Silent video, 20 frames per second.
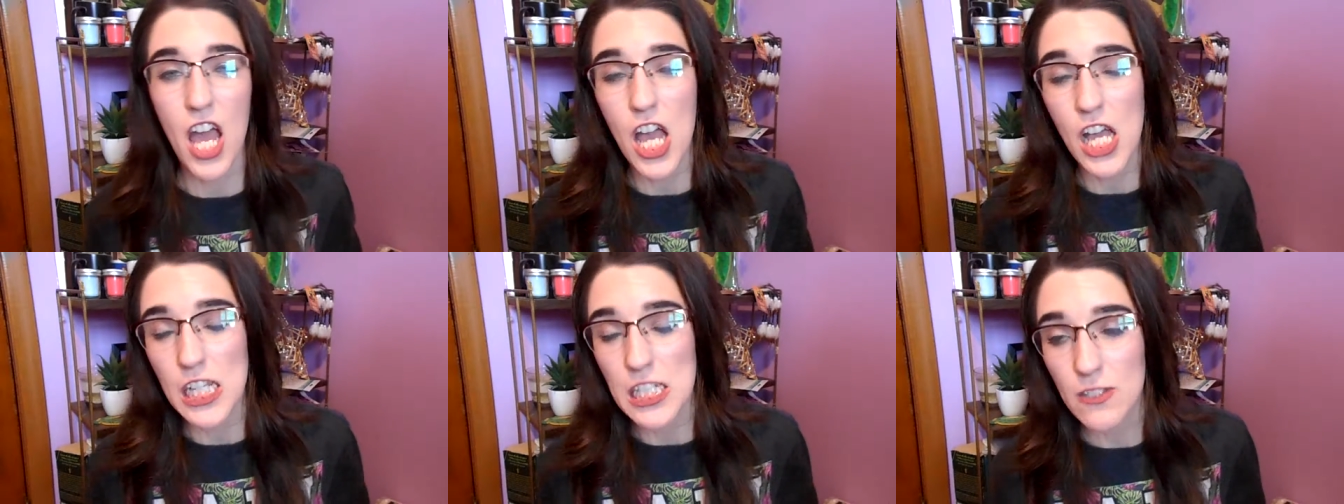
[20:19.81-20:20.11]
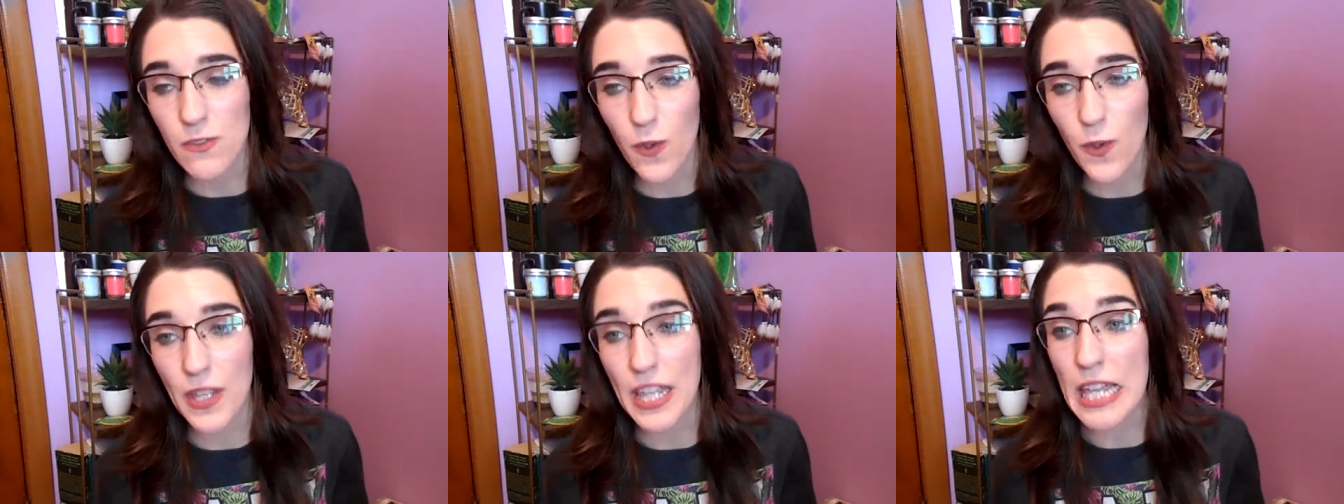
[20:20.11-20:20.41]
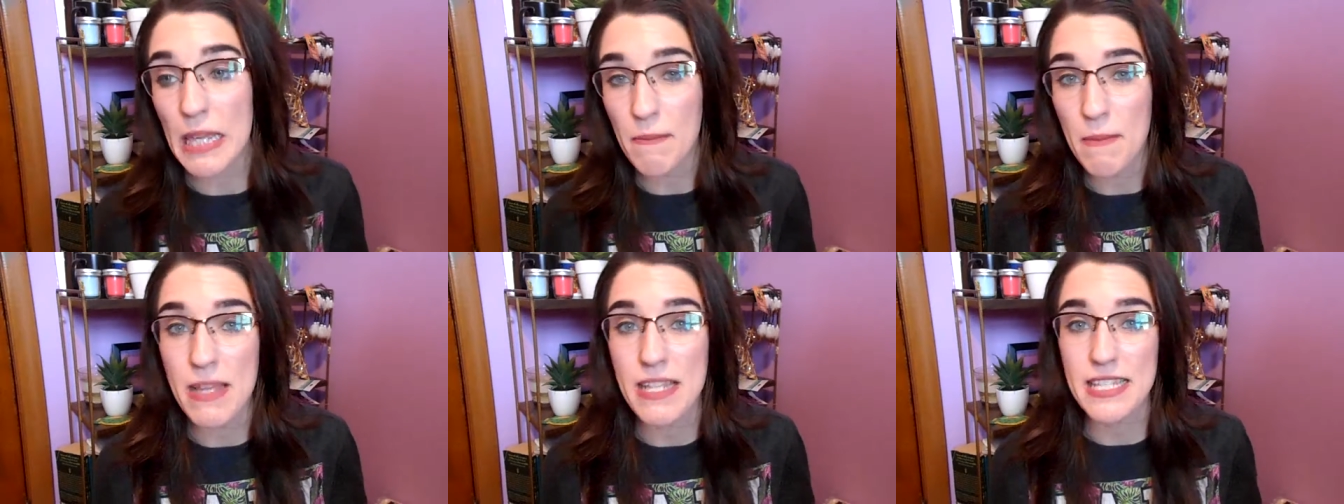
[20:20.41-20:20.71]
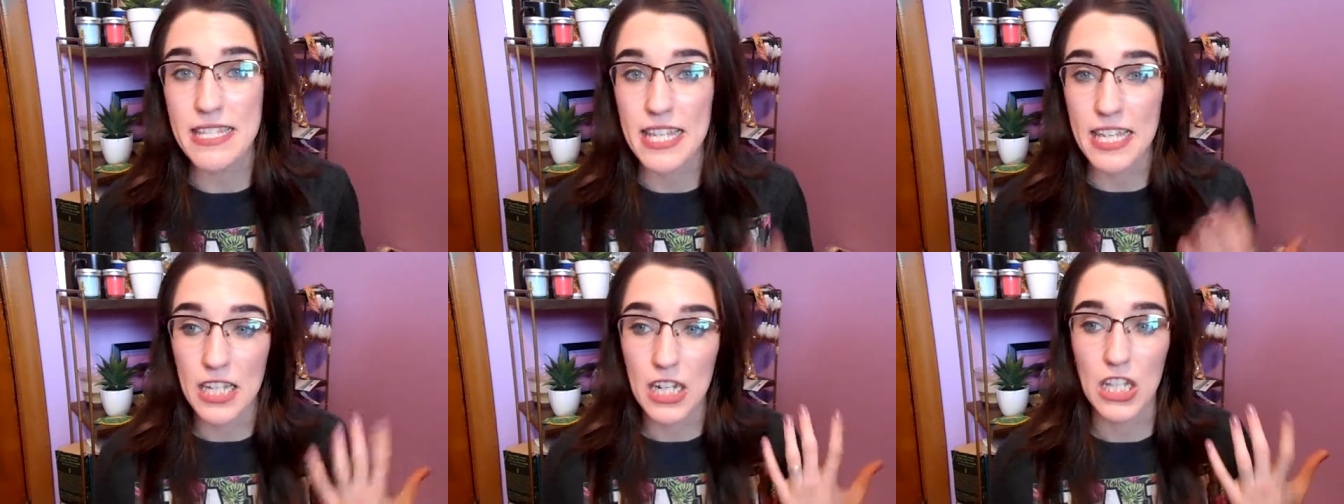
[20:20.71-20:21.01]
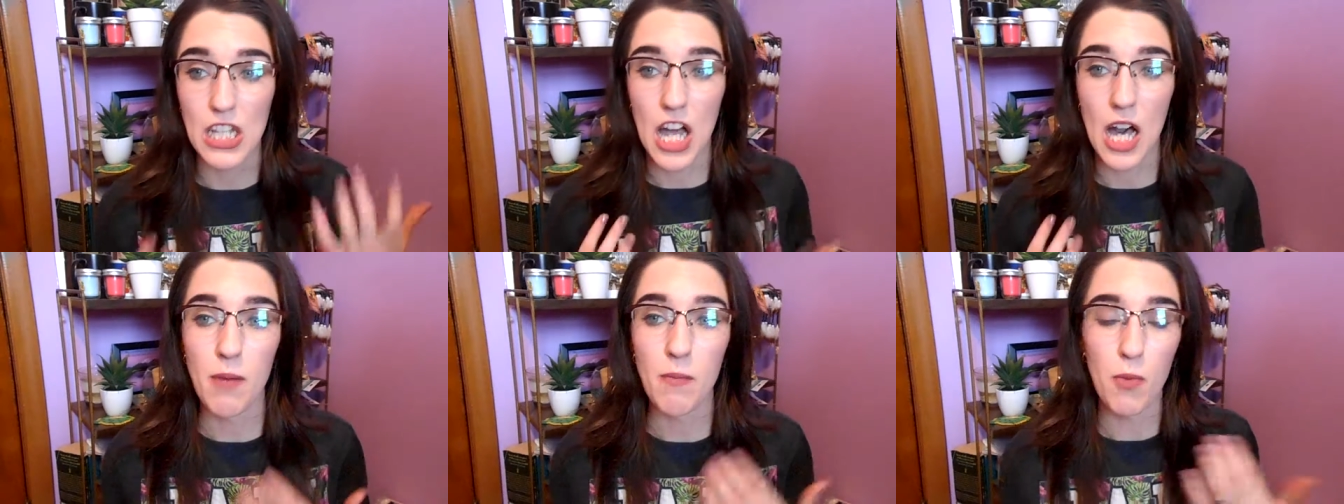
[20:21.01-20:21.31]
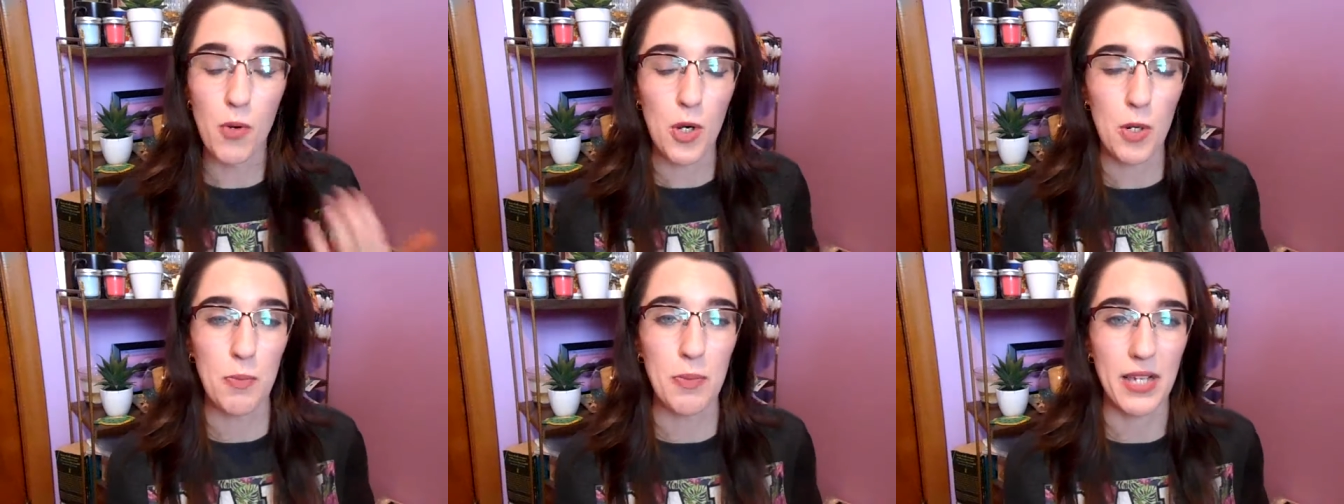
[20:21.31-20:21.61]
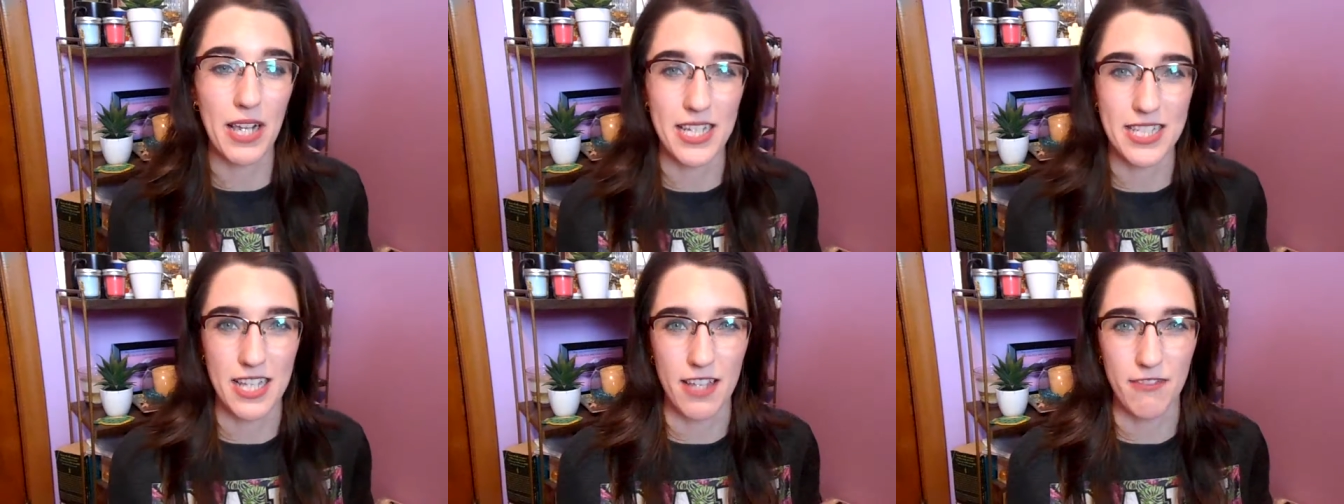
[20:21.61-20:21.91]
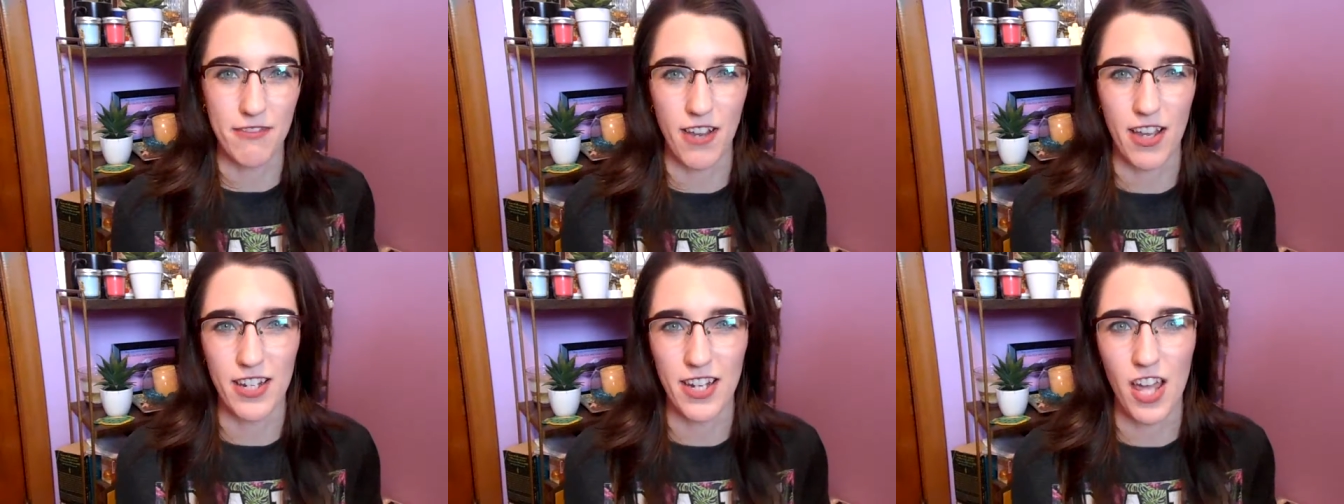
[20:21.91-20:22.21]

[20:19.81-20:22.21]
exfoliate my skin a lot more because I find